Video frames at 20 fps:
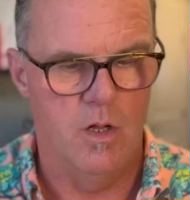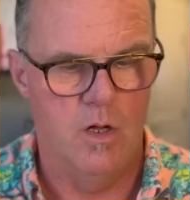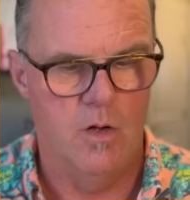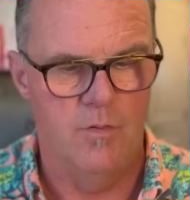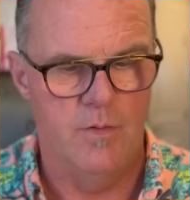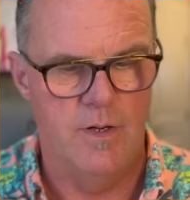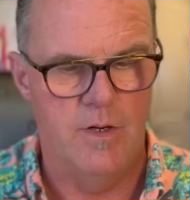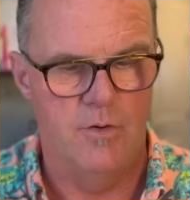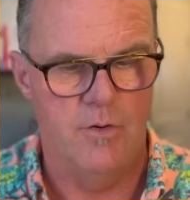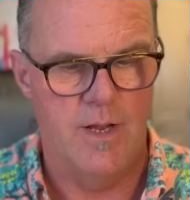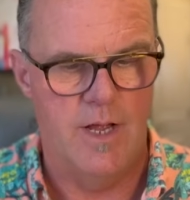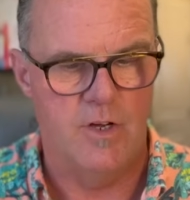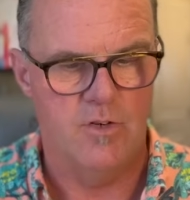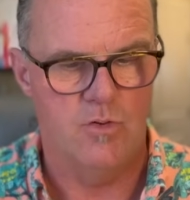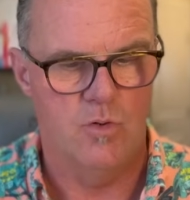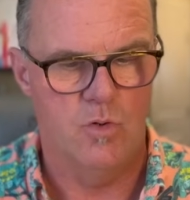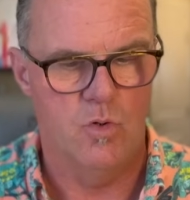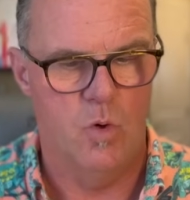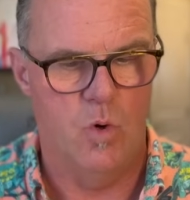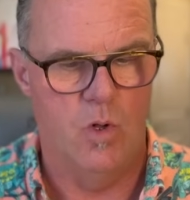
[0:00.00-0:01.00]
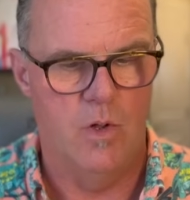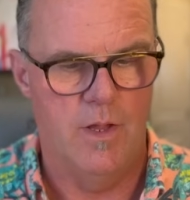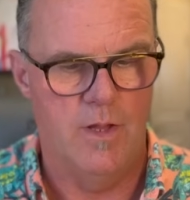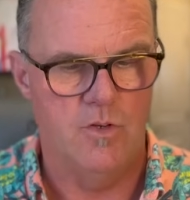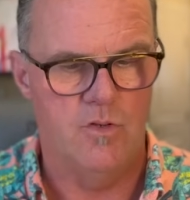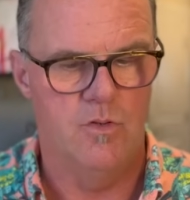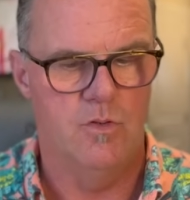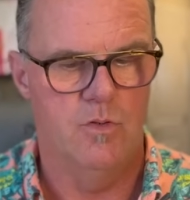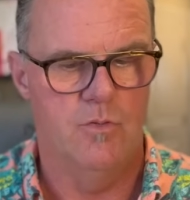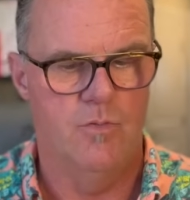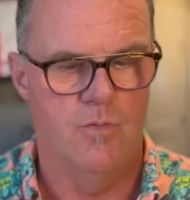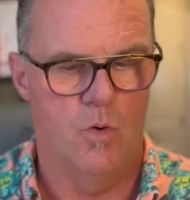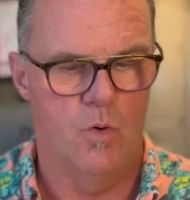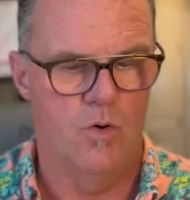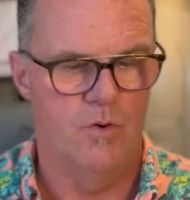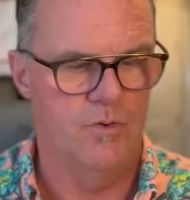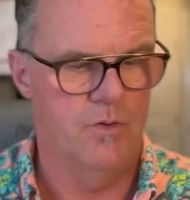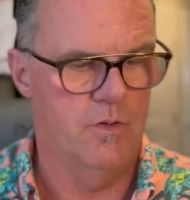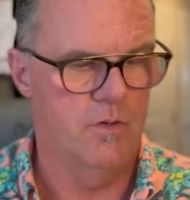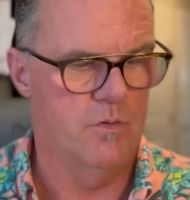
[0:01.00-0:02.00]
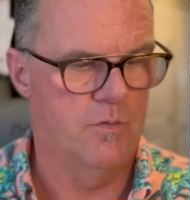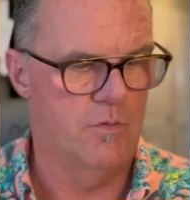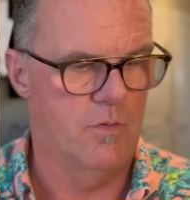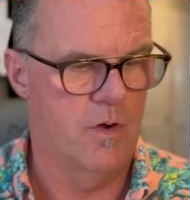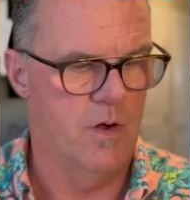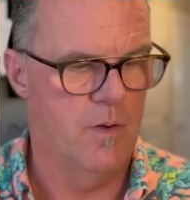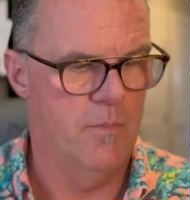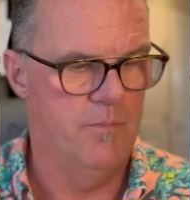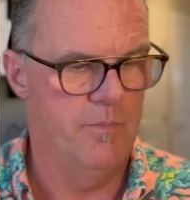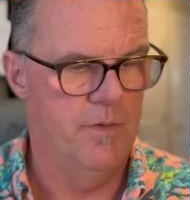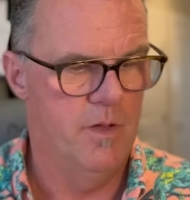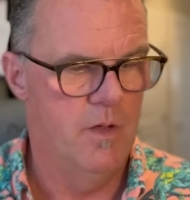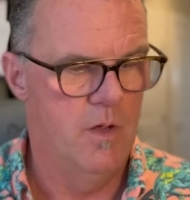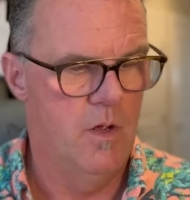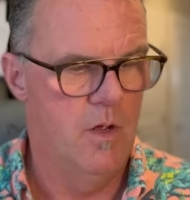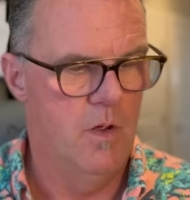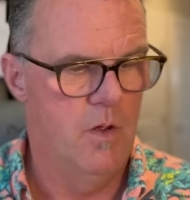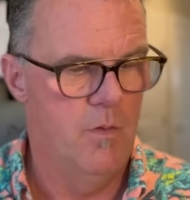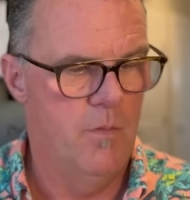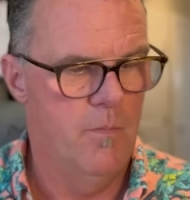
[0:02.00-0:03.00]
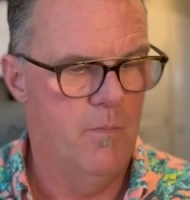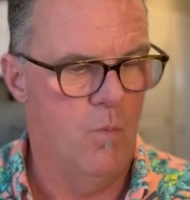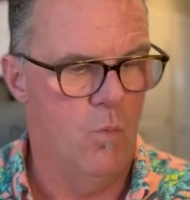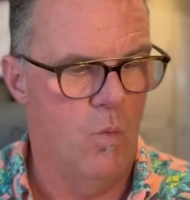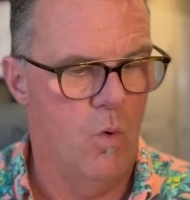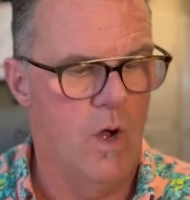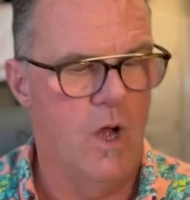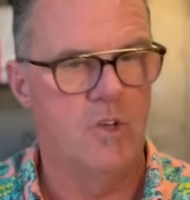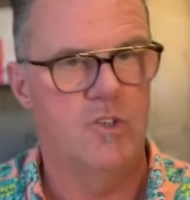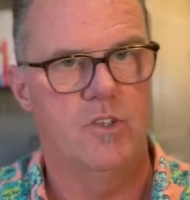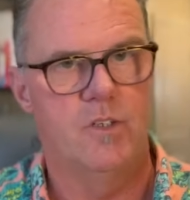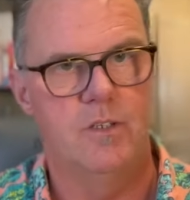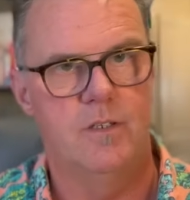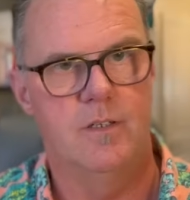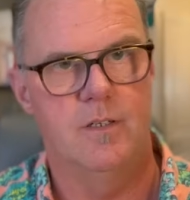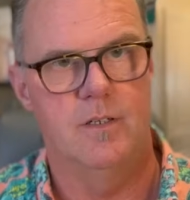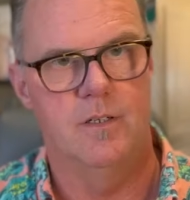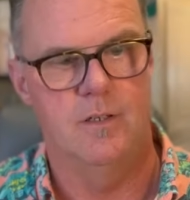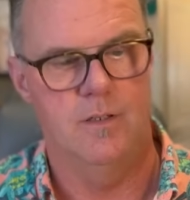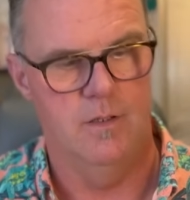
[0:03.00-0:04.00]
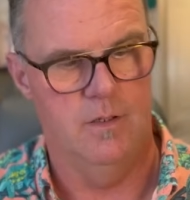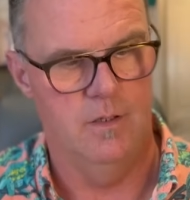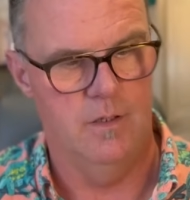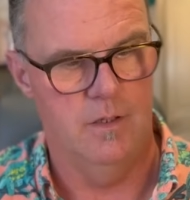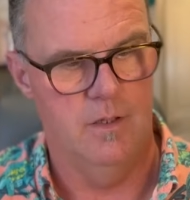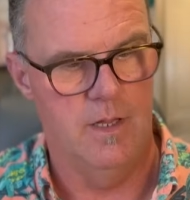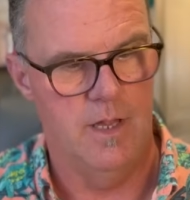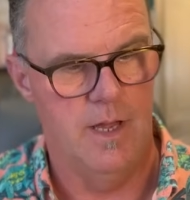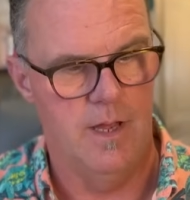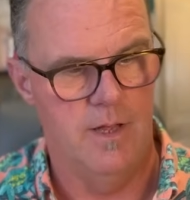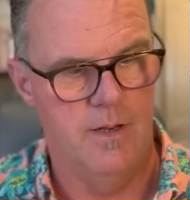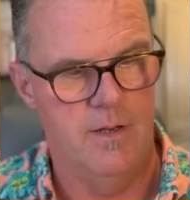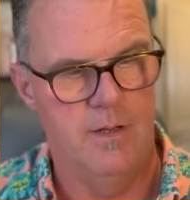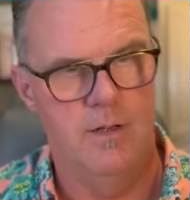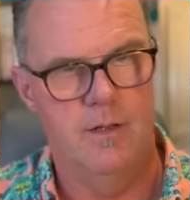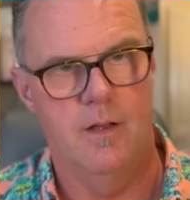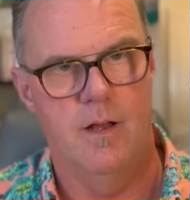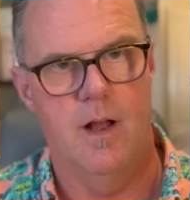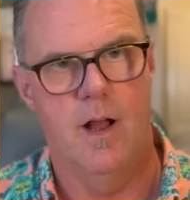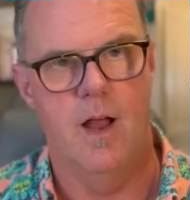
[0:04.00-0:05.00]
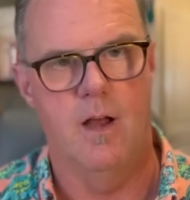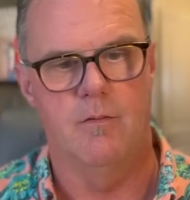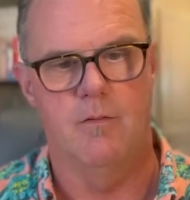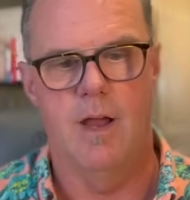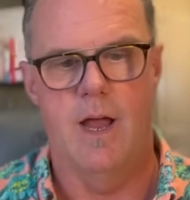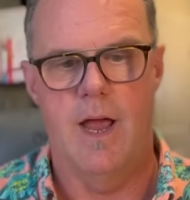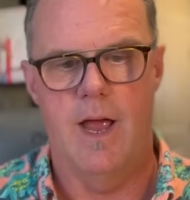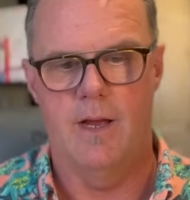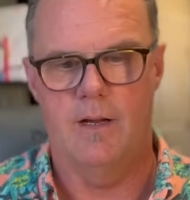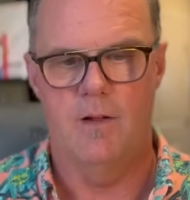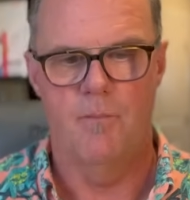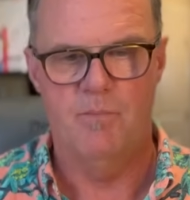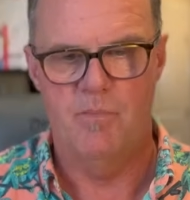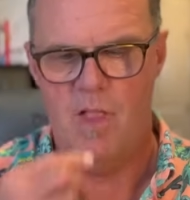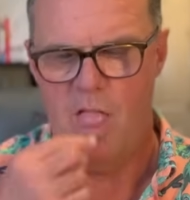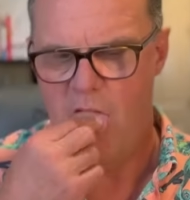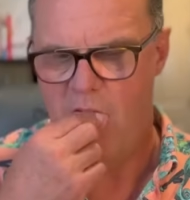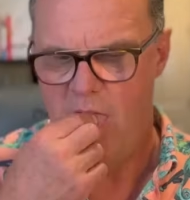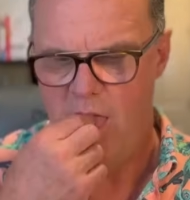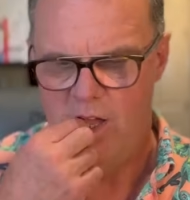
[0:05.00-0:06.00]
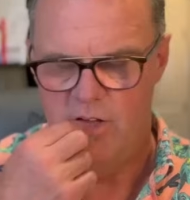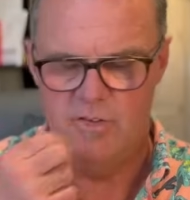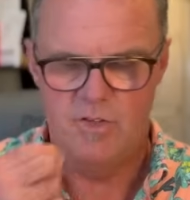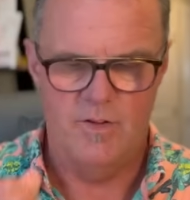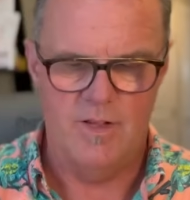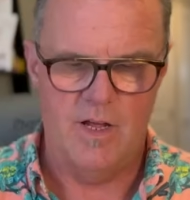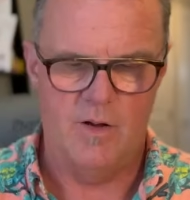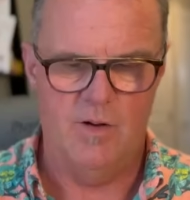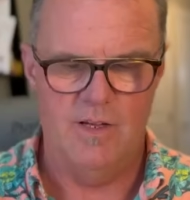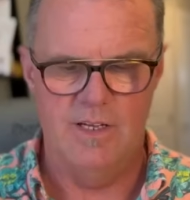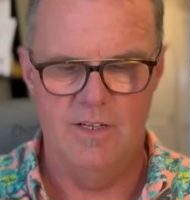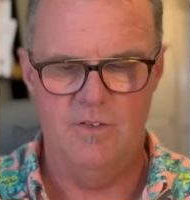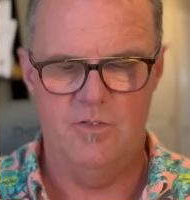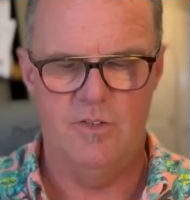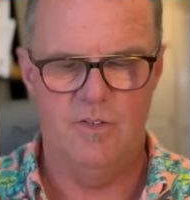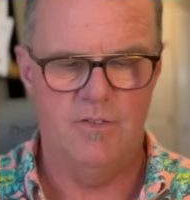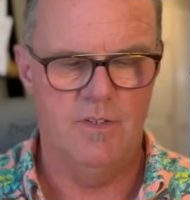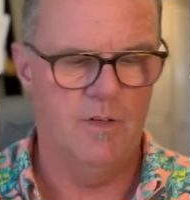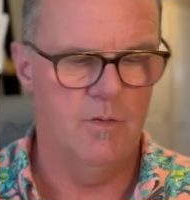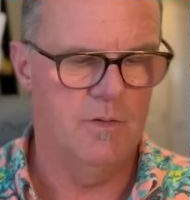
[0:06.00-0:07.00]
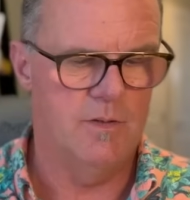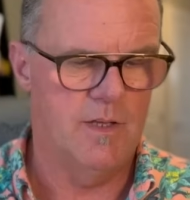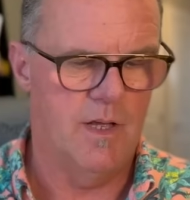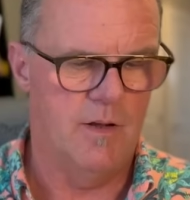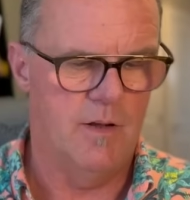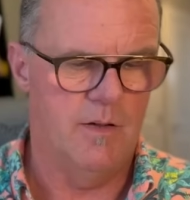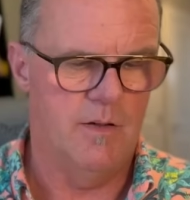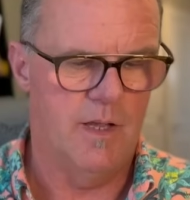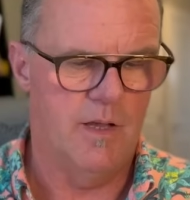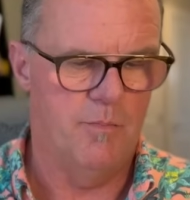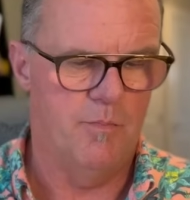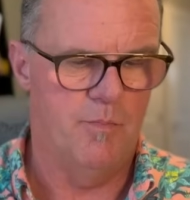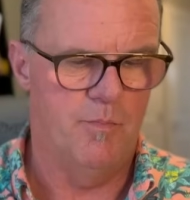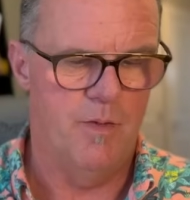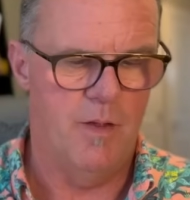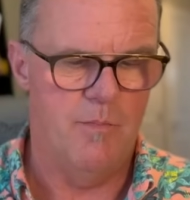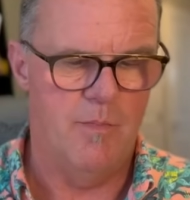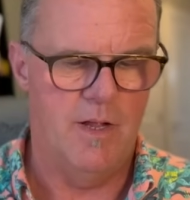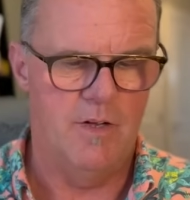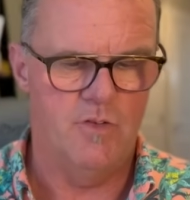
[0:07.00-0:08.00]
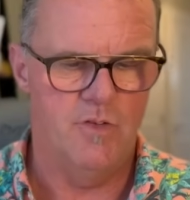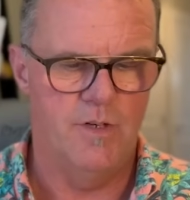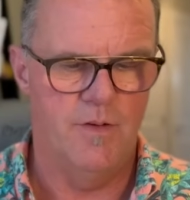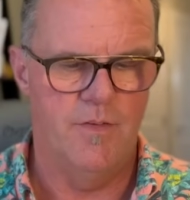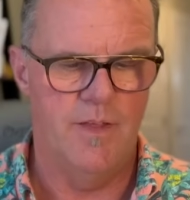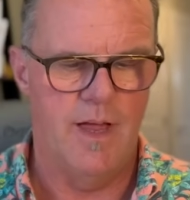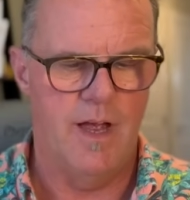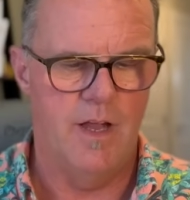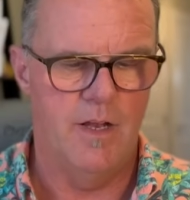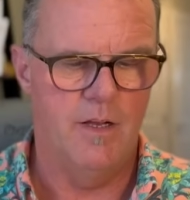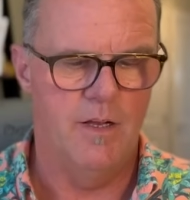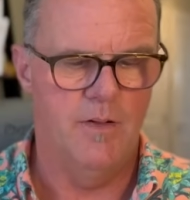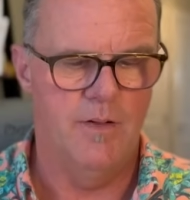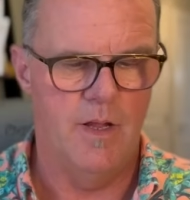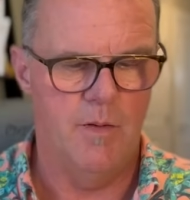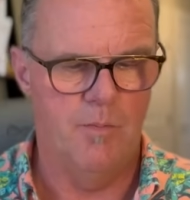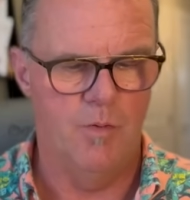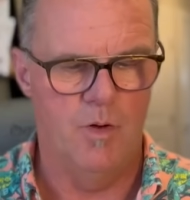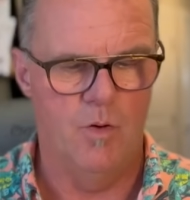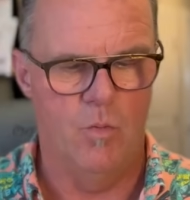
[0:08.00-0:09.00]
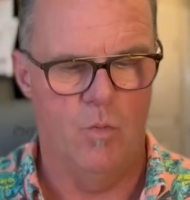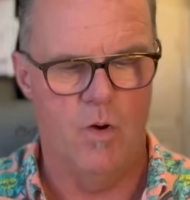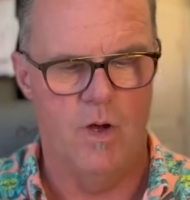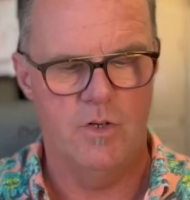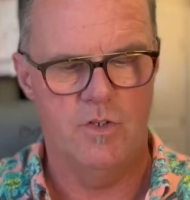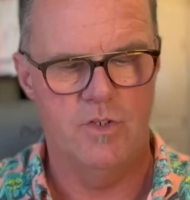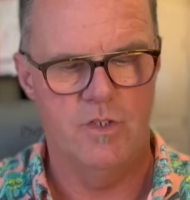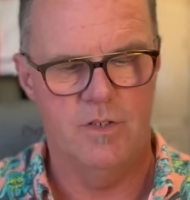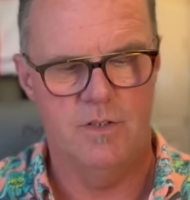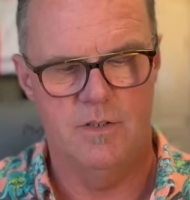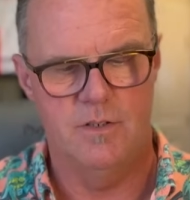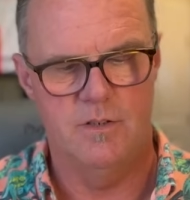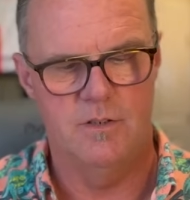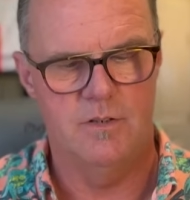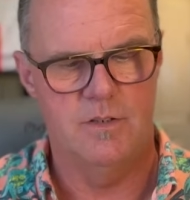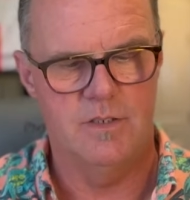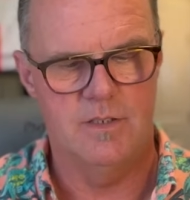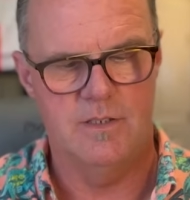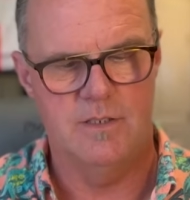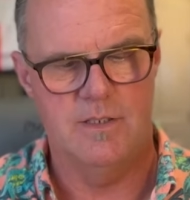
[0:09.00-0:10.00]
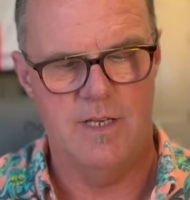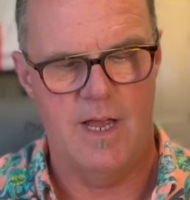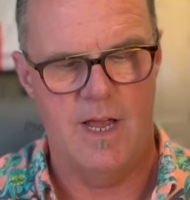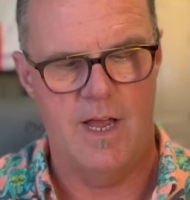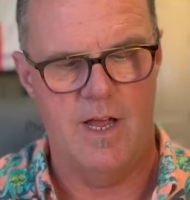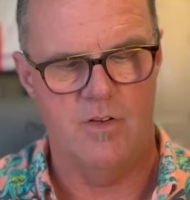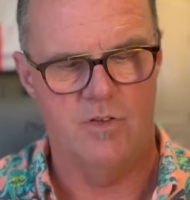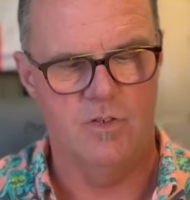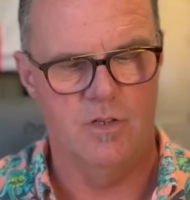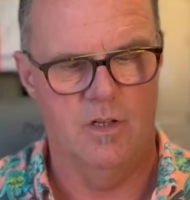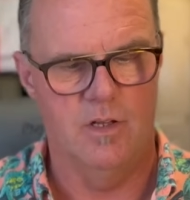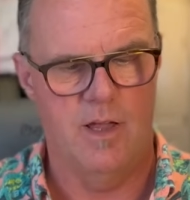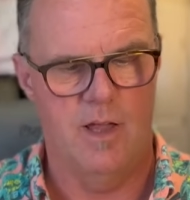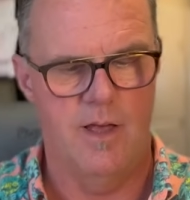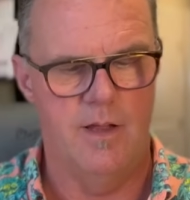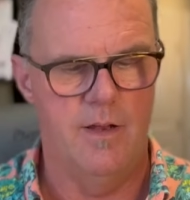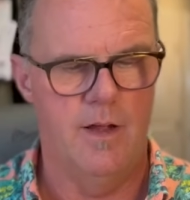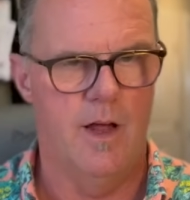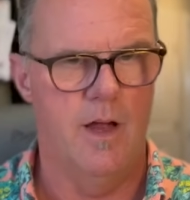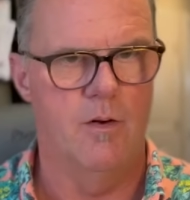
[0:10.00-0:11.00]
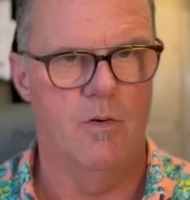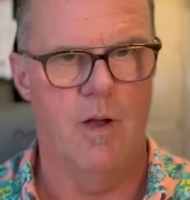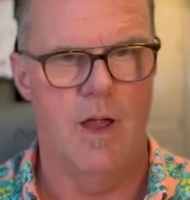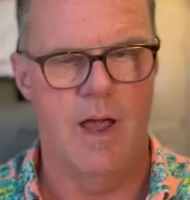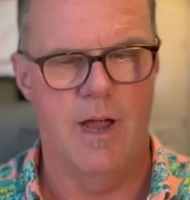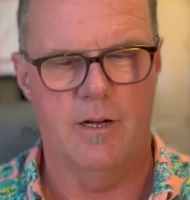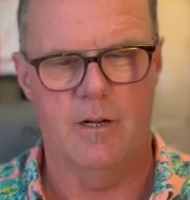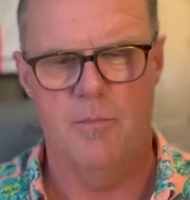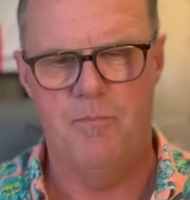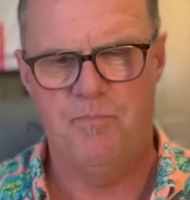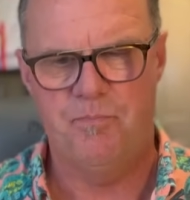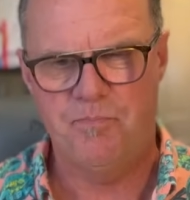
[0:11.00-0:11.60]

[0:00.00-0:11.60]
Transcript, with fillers: of international coalition forces from Washington led Iraq. So that interesting what they, they, they mentioned that and they put Washington dash led Iraq.